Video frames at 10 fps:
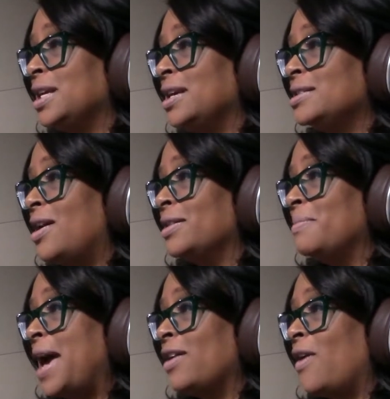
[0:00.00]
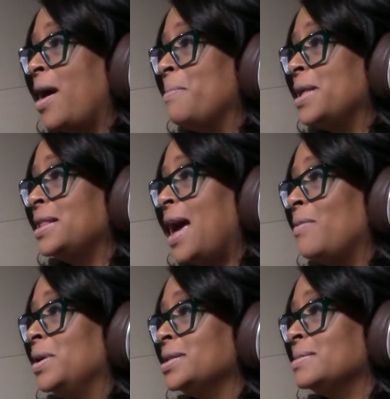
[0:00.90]
guitar in the background, but
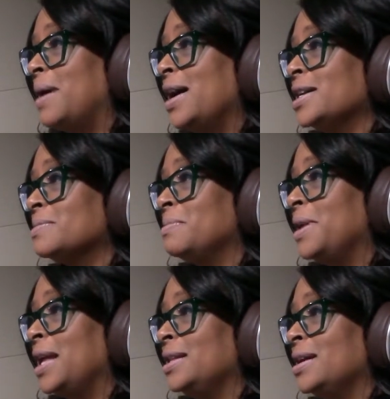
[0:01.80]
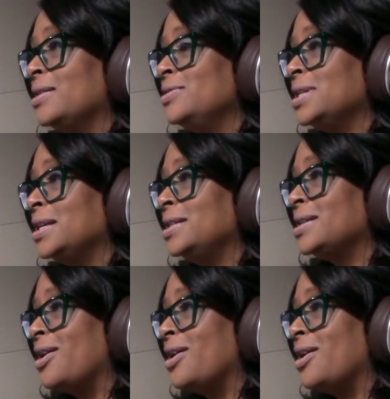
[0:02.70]
that was my husband playing the acoustic guitar.